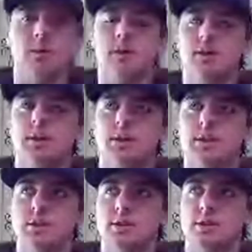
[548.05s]
And
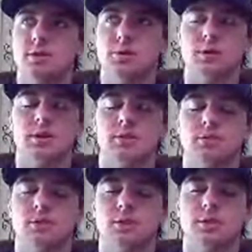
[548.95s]
uh, for,
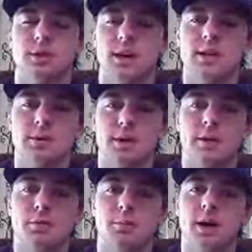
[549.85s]
unfortunately, I went
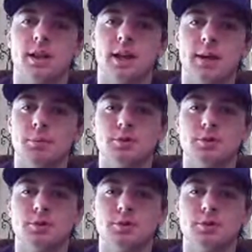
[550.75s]
out for my lap.